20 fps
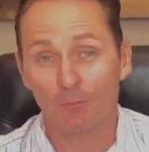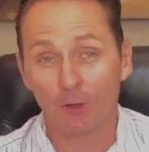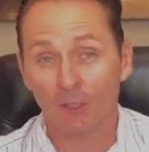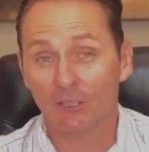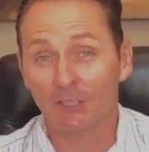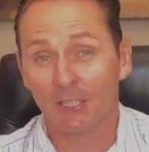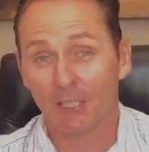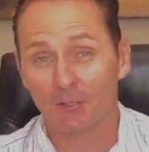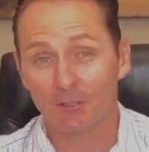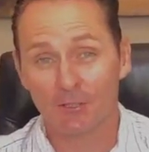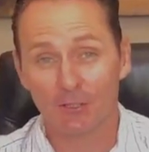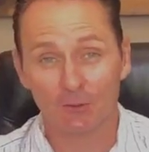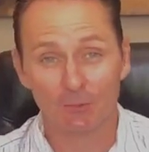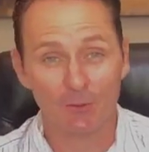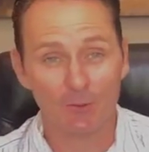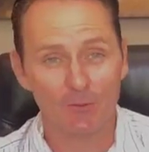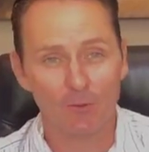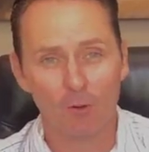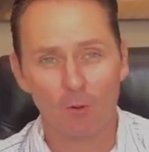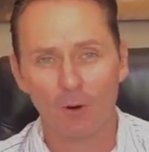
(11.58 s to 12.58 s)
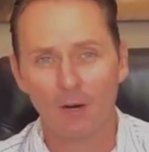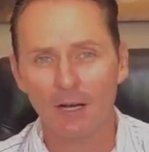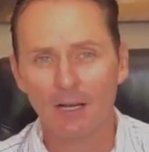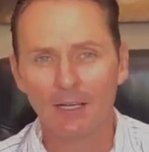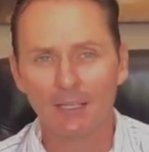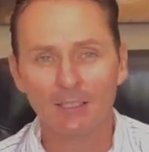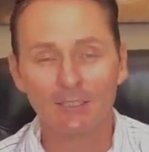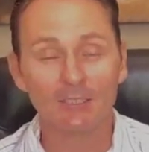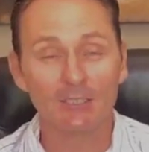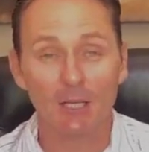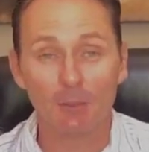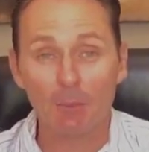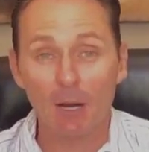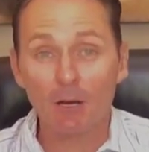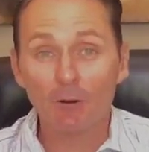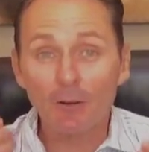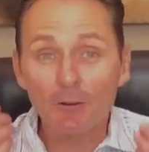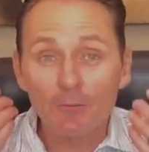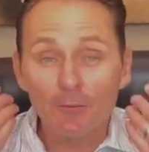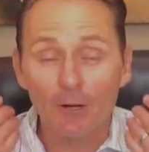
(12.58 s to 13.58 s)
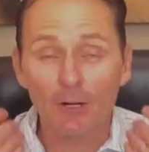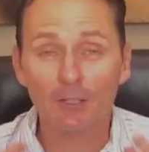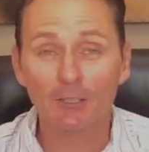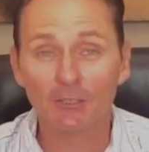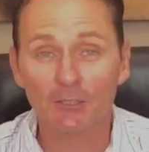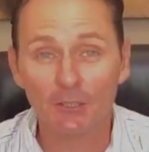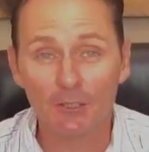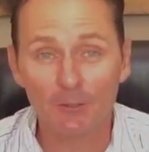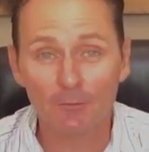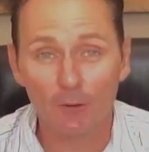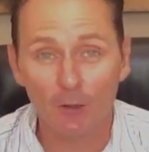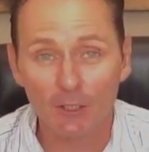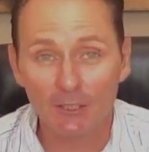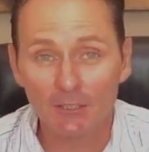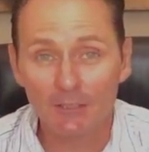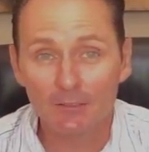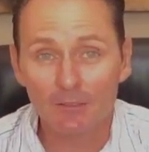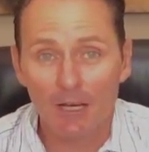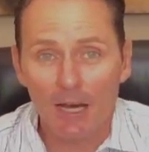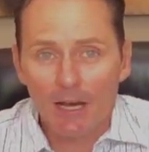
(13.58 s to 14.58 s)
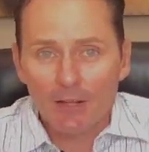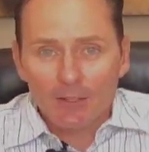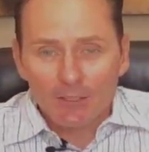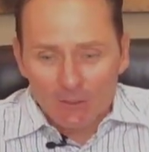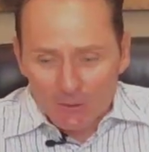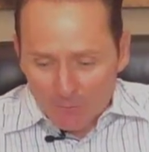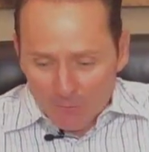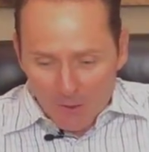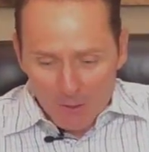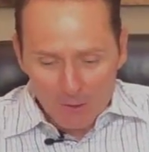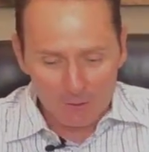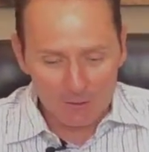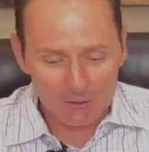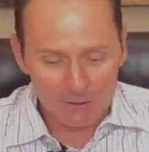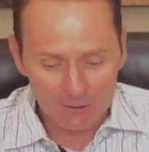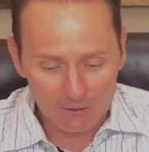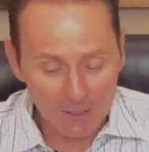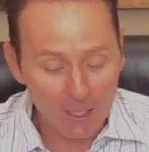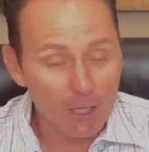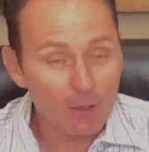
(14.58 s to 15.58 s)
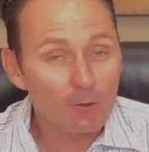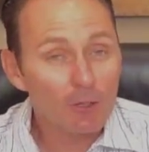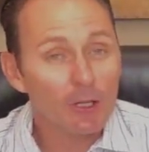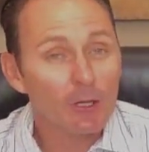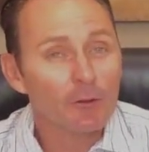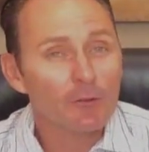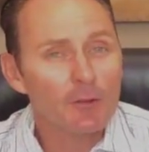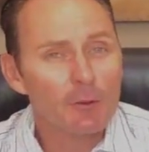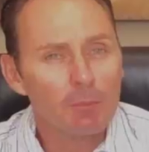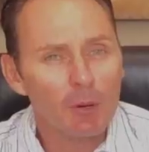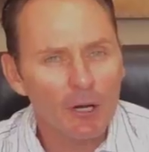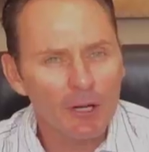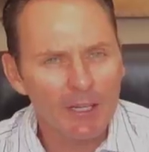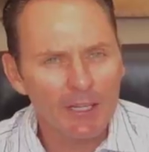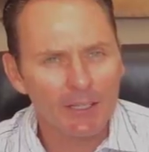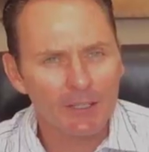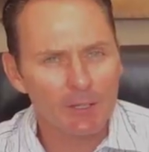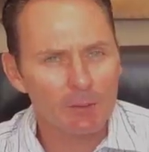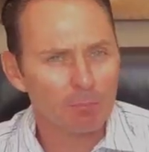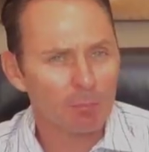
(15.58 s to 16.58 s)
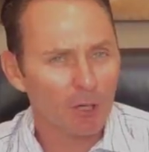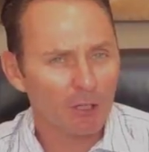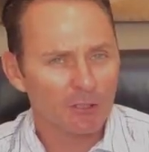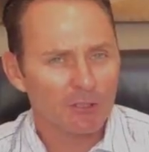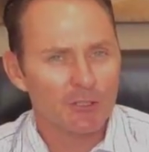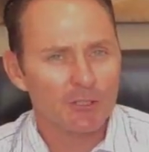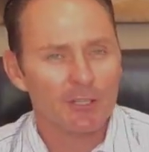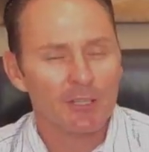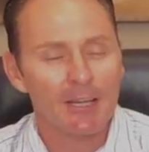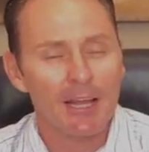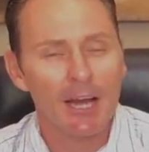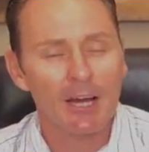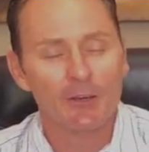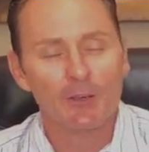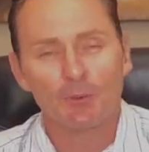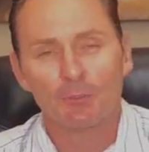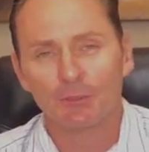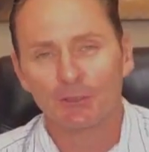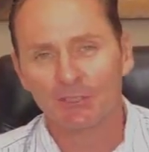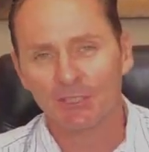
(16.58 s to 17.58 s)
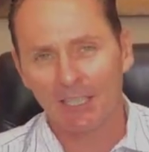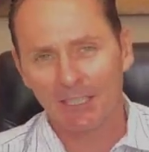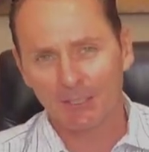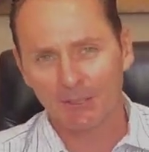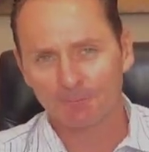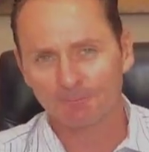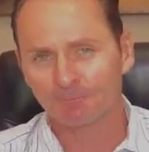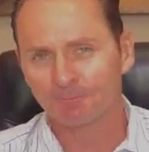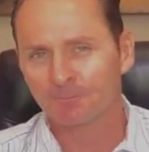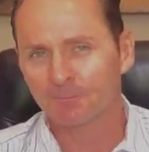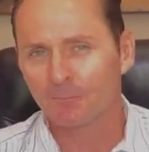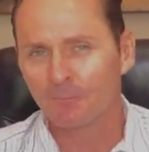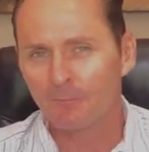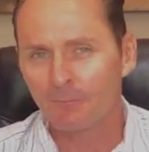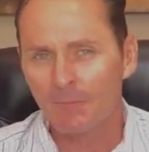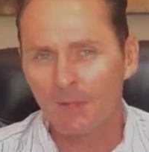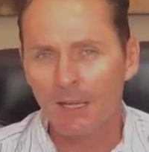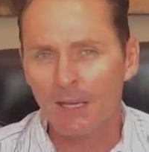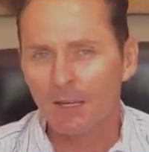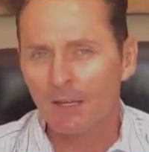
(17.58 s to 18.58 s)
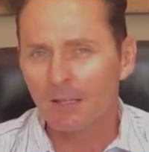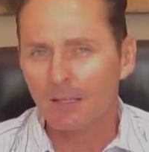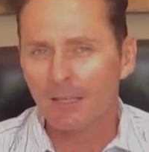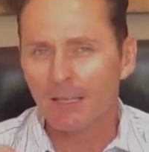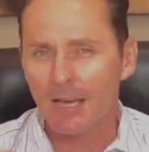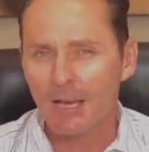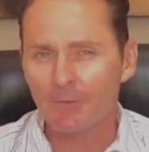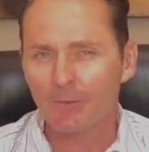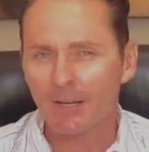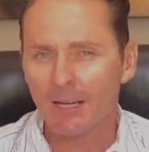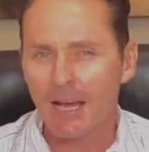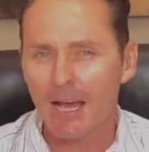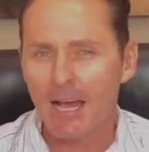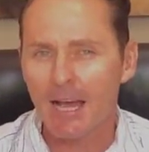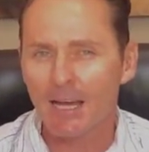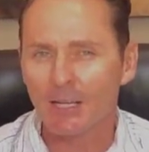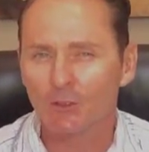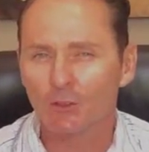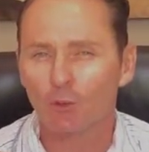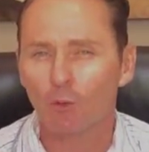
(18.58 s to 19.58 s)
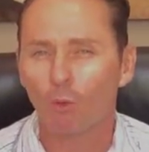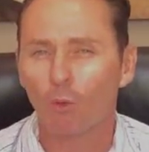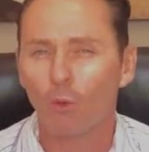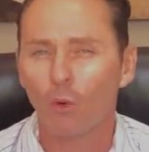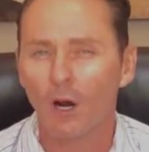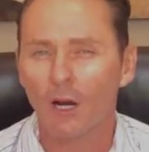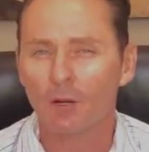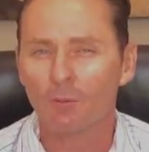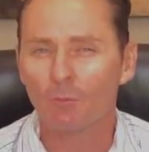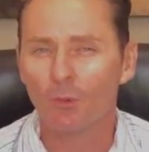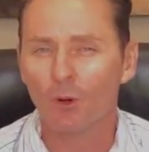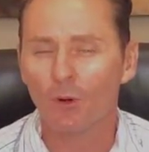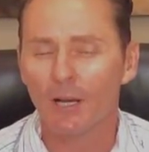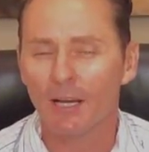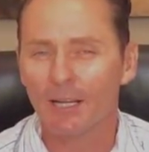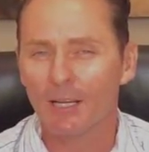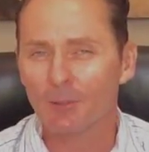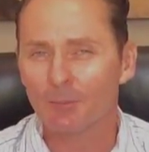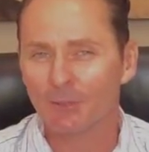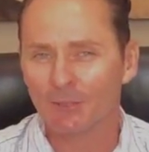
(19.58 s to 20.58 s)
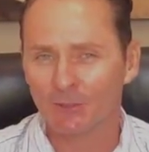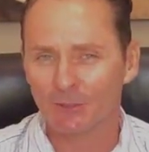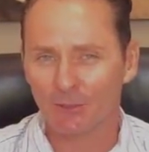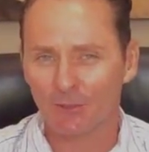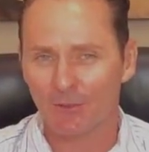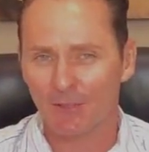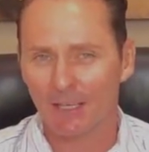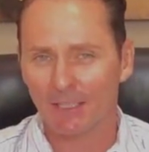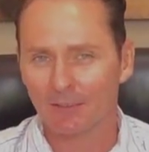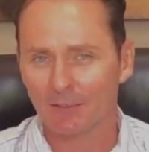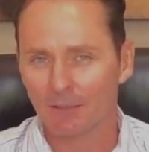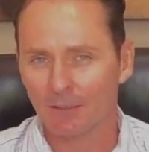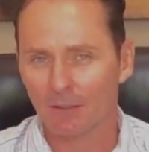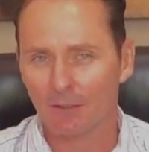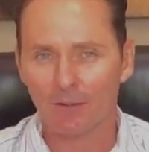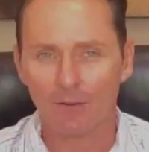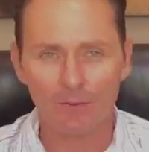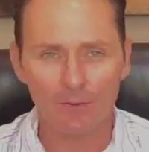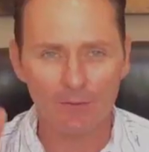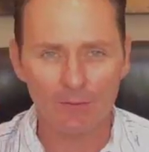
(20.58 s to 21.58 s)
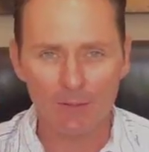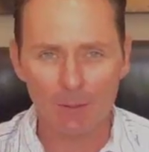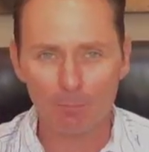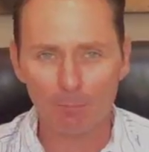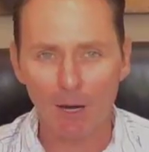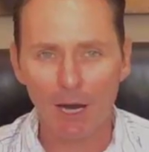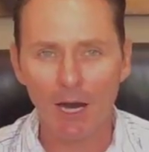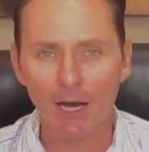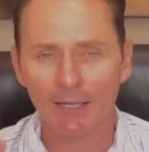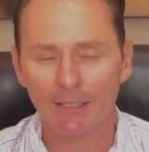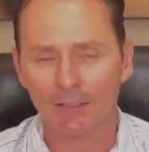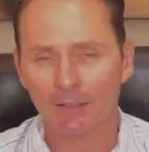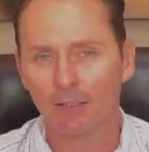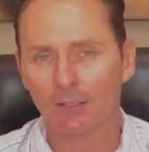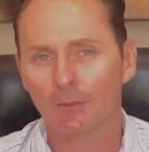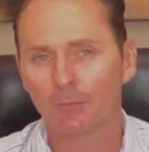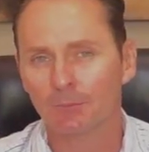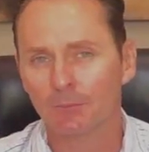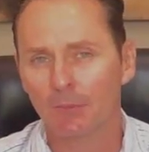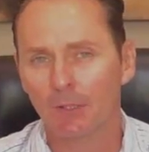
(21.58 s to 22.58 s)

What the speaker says: voice coaches before. Some only focus on the voice, others focus only on the body and the posture and how you present. Kevin adds one more element to that, the mind.